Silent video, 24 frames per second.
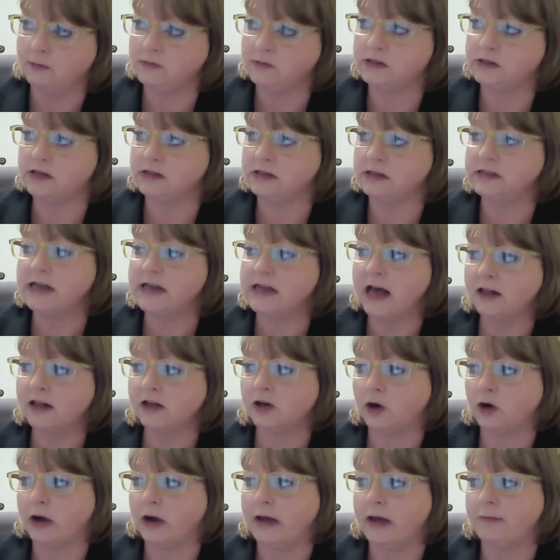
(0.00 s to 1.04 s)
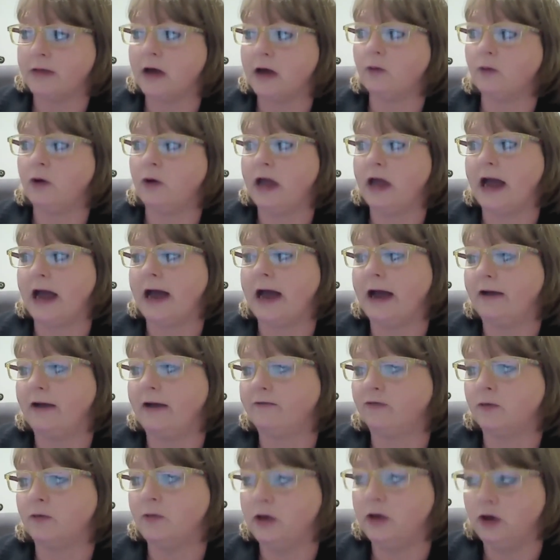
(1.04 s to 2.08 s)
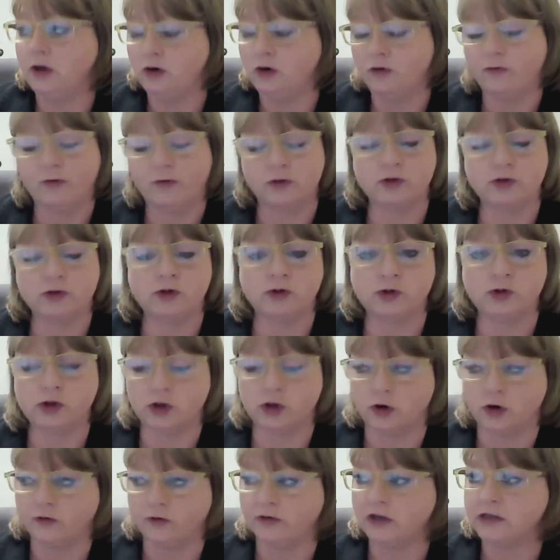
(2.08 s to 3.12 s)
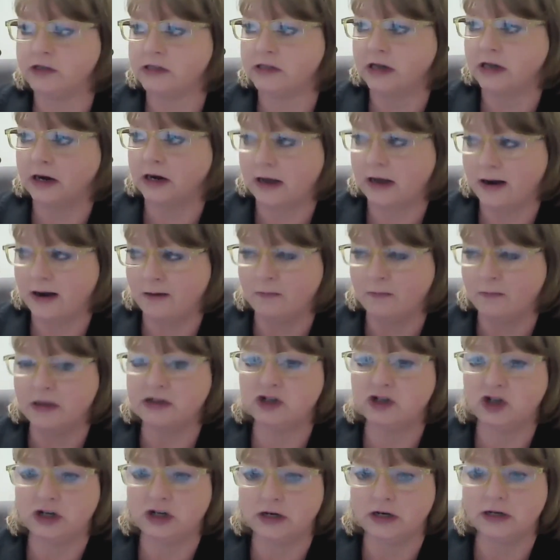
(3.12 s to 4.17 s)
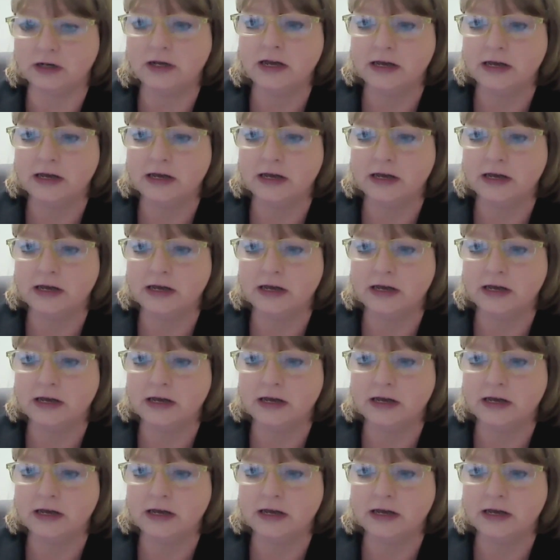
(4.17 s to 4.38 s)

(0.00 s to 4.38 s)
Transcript: is a telegram that we have from the Universal Service that I kind of mentioned